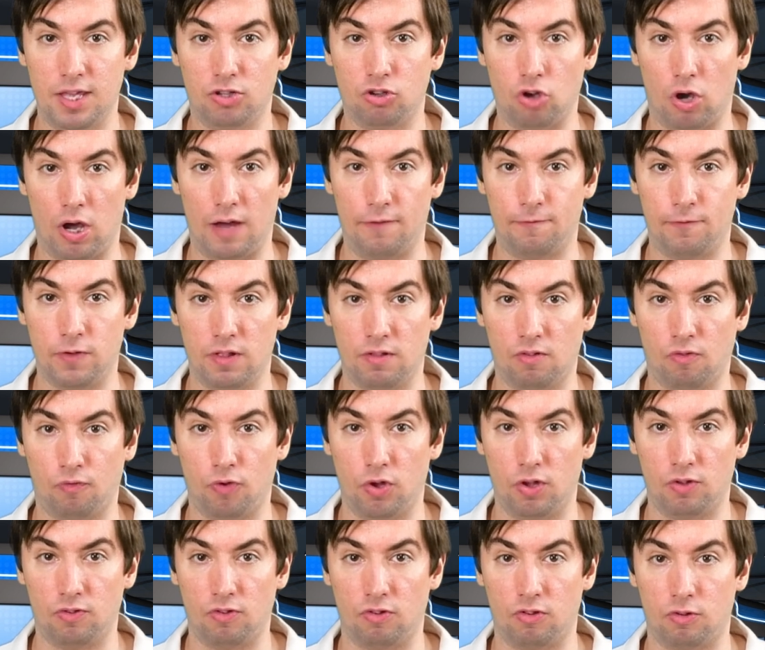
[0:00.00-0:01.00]
Dolphins
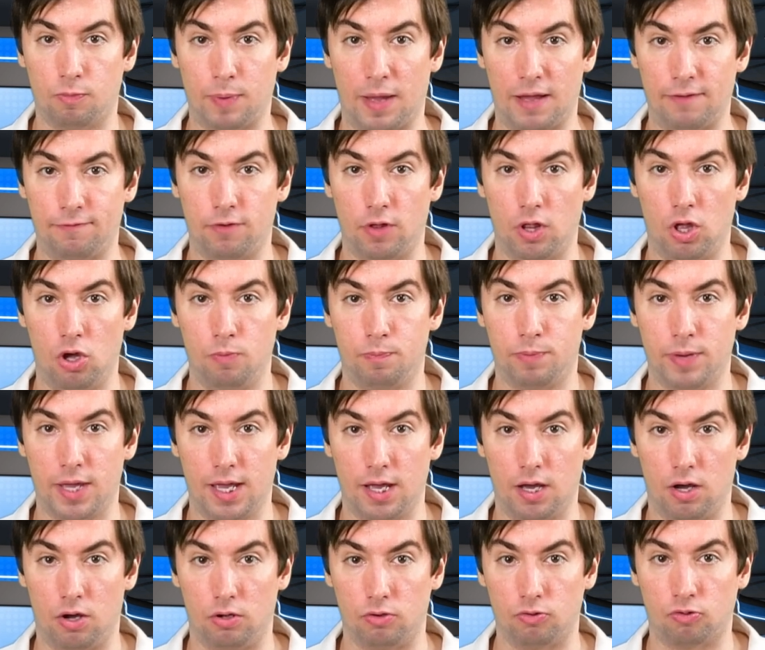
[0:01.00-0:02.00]
versus Buffalo
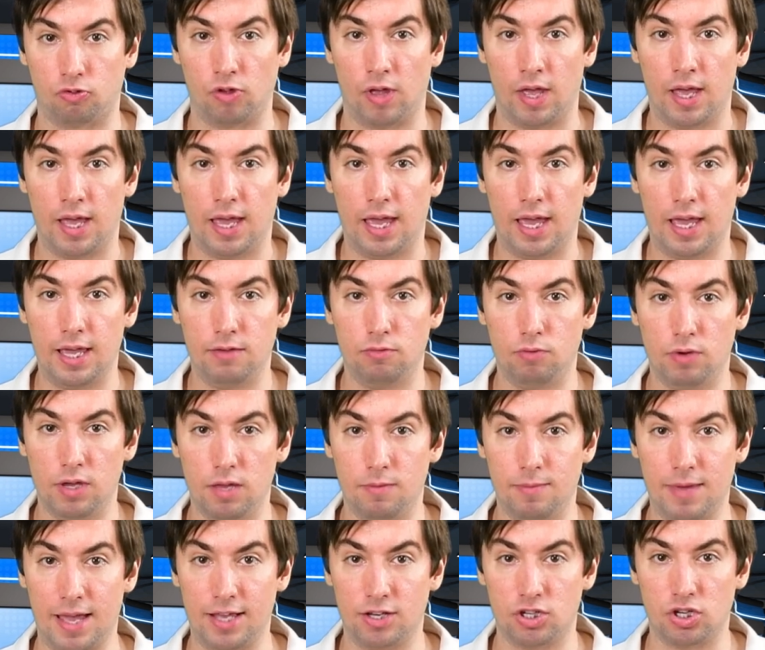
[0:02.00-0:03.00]
Bills a
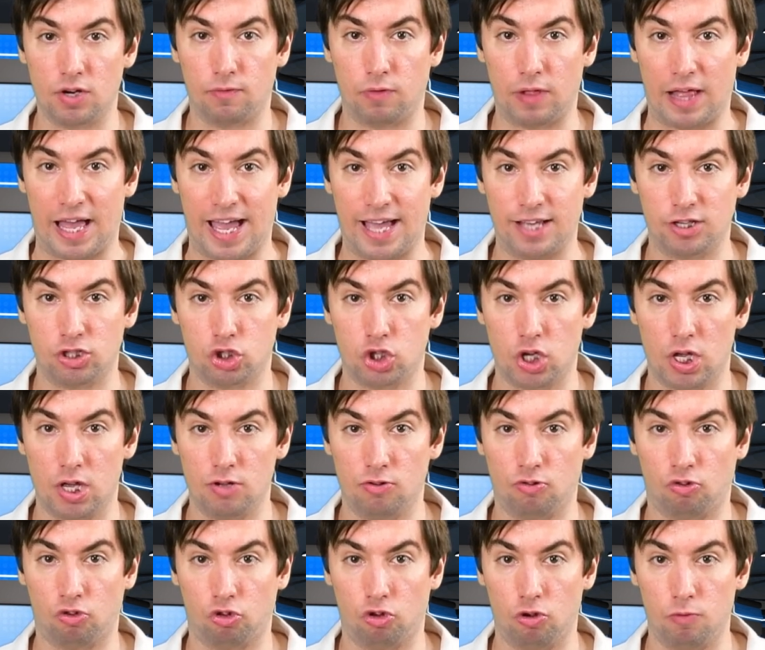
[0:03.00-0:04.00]
rematch of last
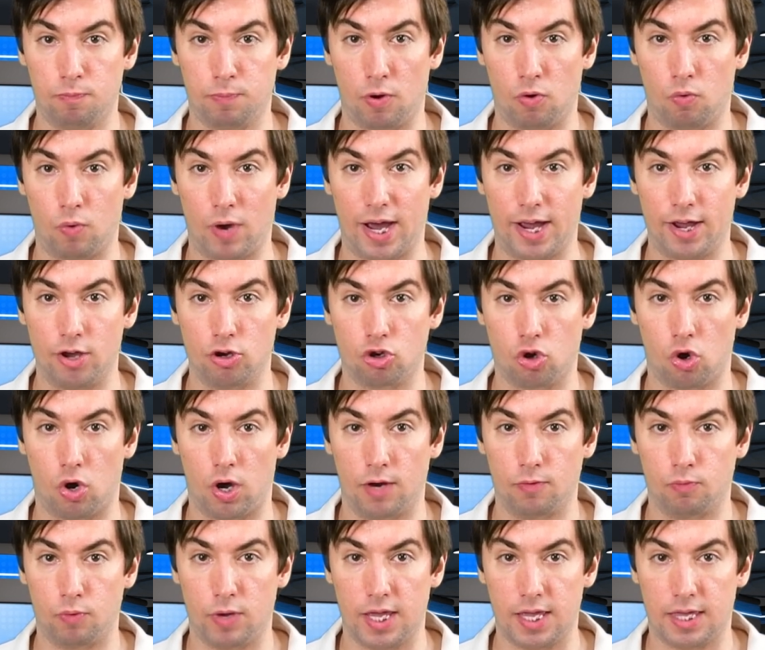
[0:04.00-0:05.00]
year's Super
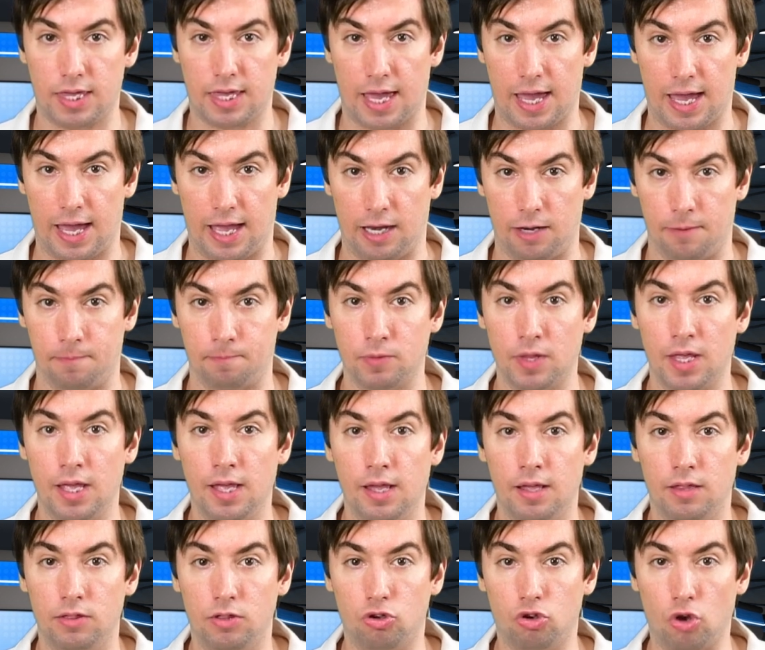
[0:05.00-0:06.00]
Wildcard weekend.
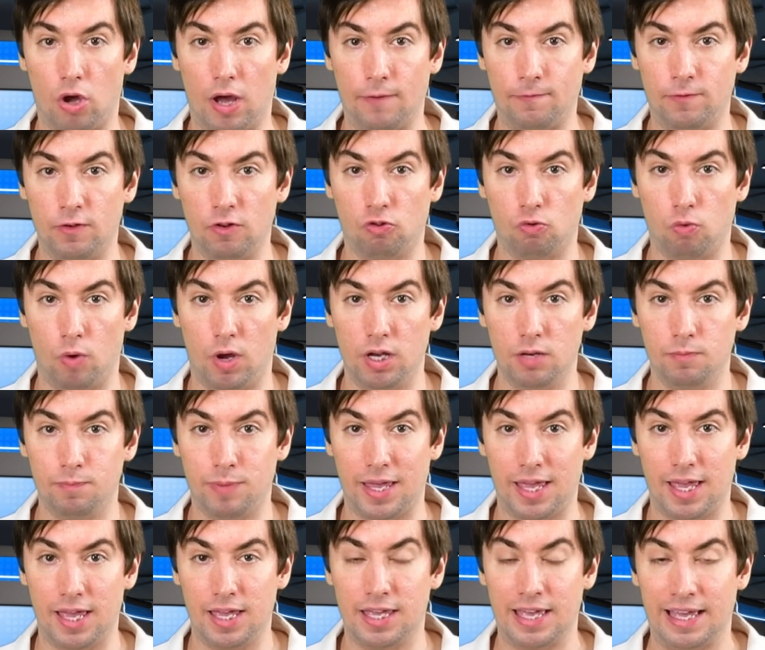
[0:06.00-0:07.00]
The Dolphins won
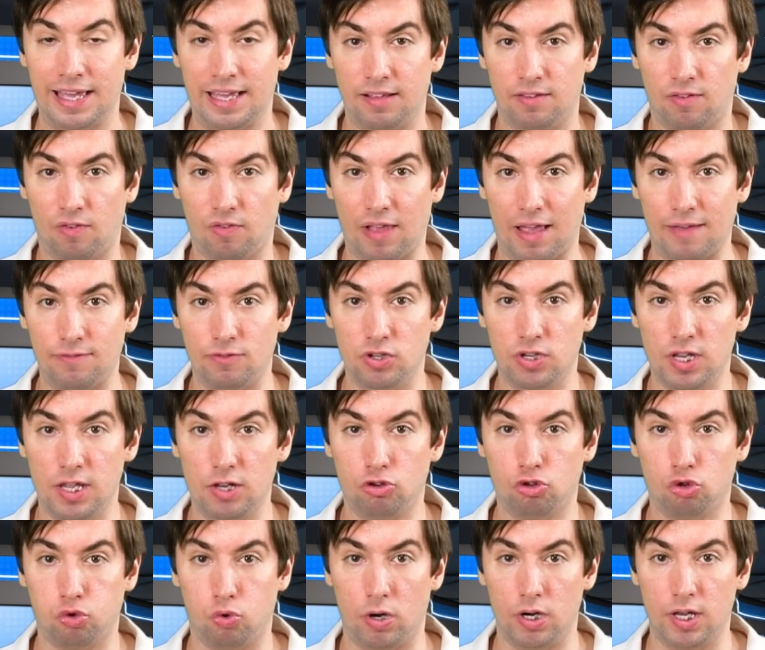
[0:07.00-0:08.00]
big,
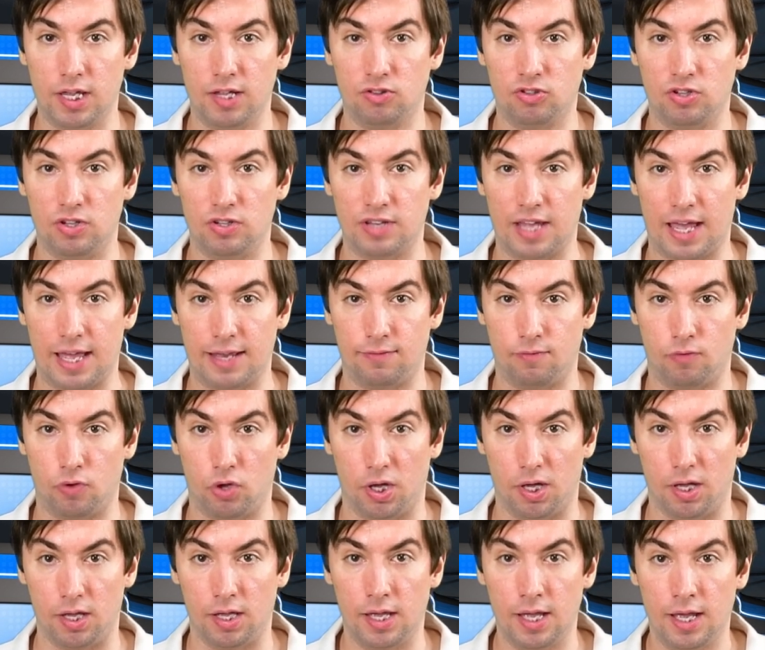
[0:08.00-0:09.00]
70-20 to
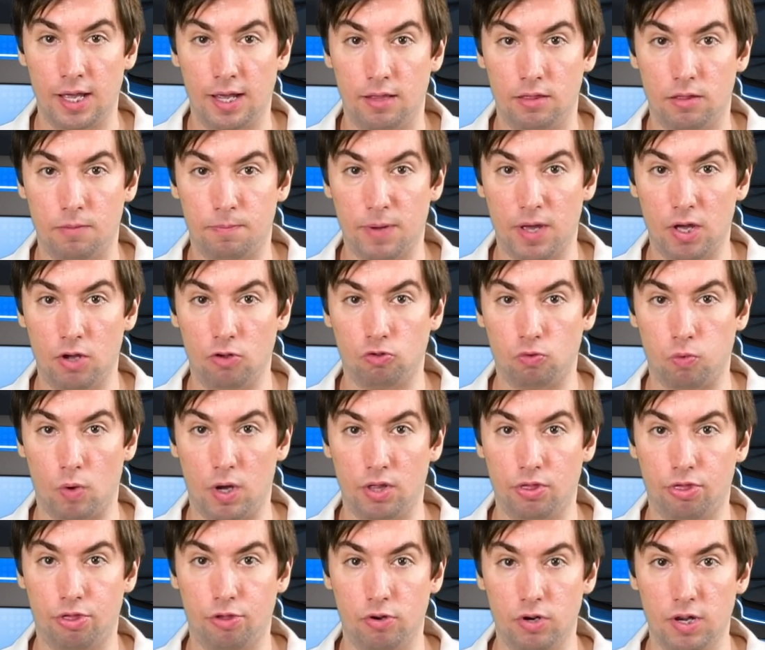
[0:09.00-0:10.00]
Denver. The Bills
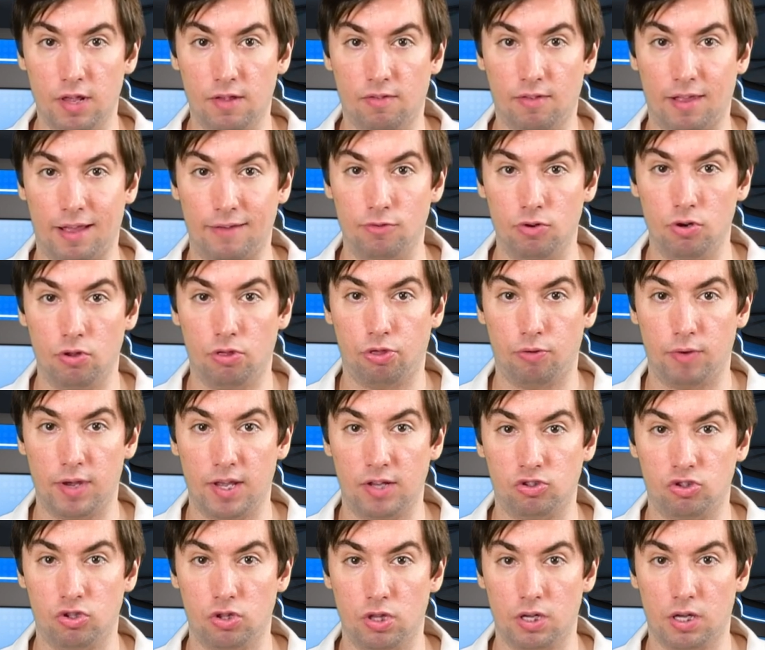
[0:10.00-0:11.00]
won
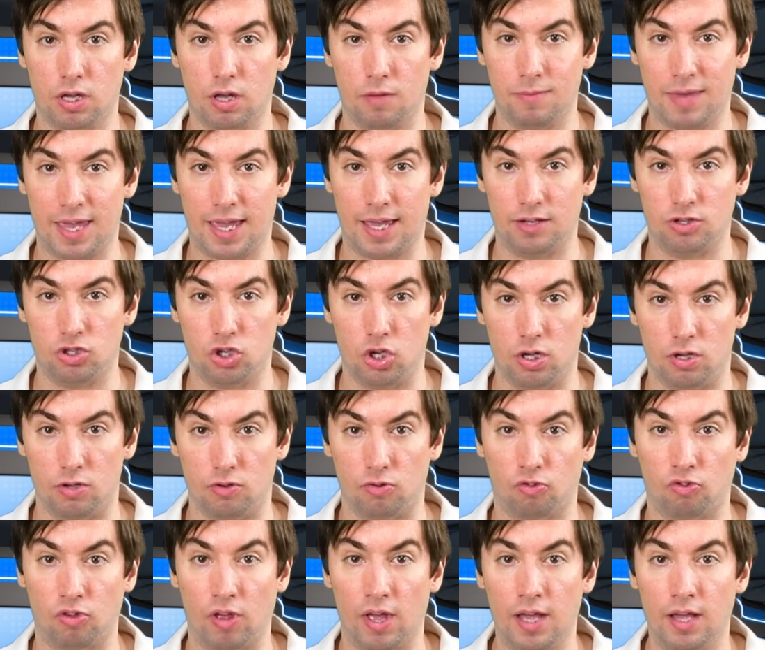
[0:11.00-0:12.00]
37-3 to the
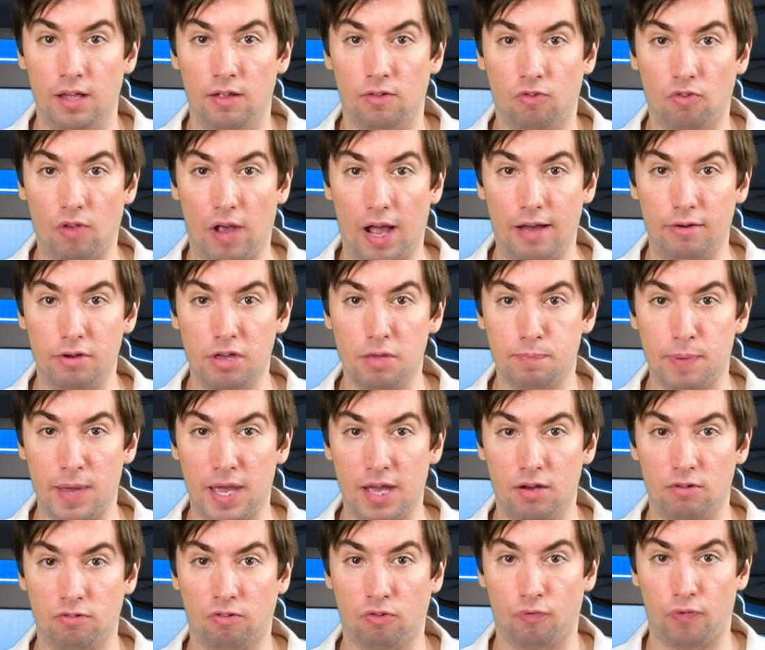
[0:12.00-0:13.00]
Commanders. Sorry,
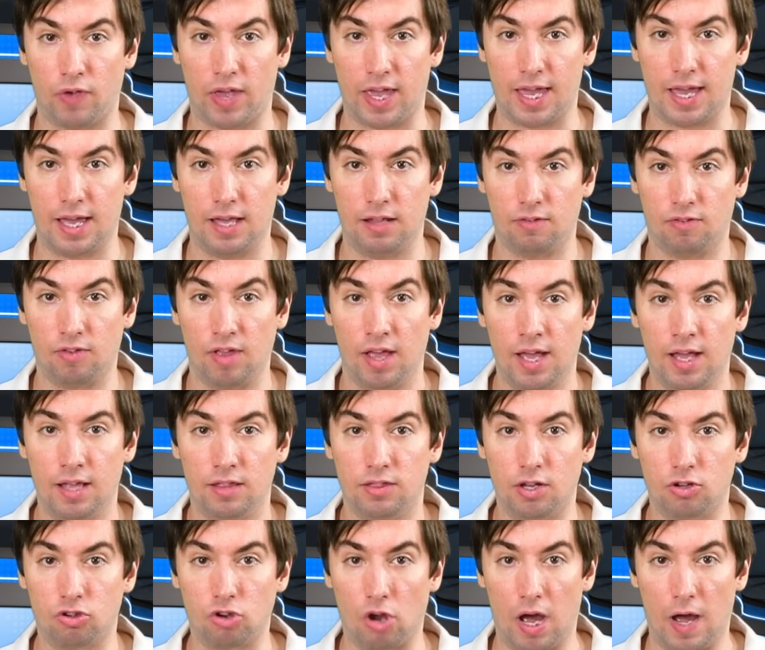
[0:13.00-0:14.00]
Bills fans,
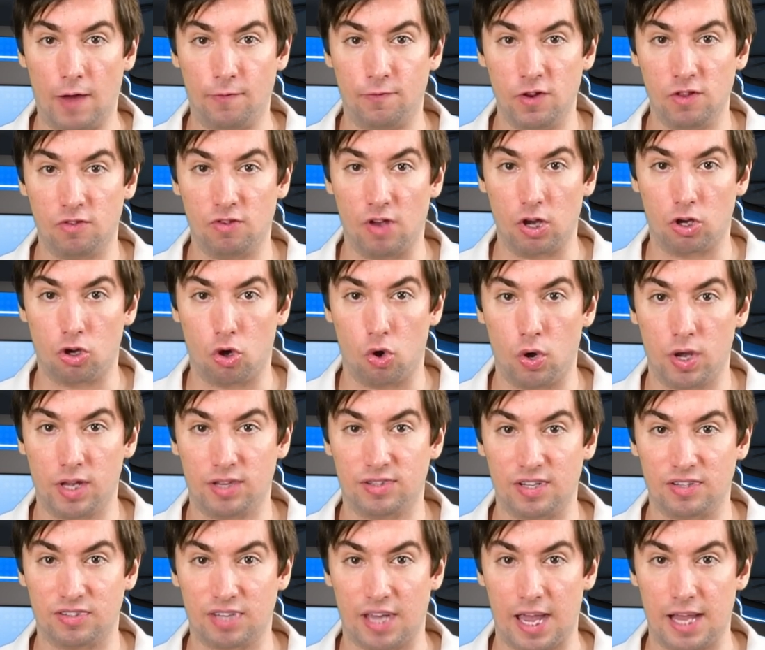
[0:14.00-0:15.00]
the Dolphins are going
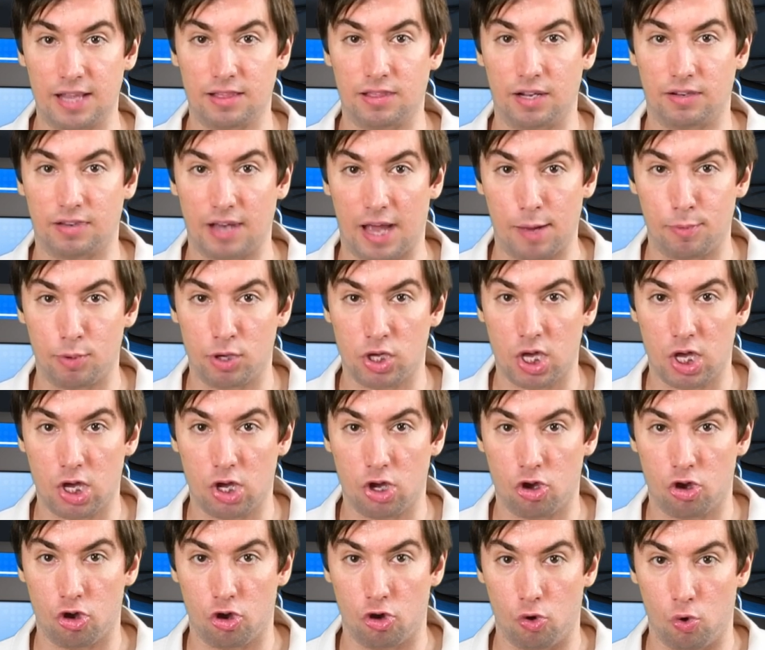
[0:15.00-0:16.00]
to take the
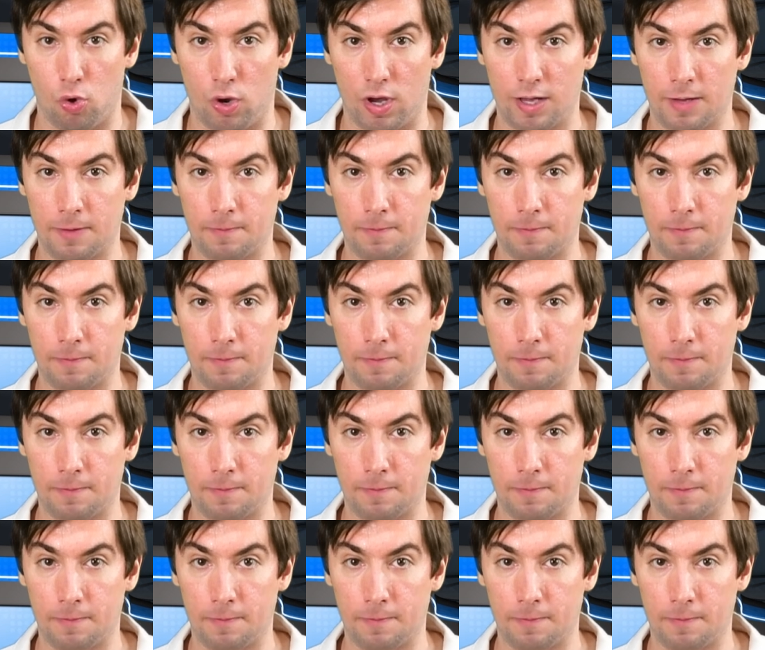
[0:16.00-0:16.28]
W.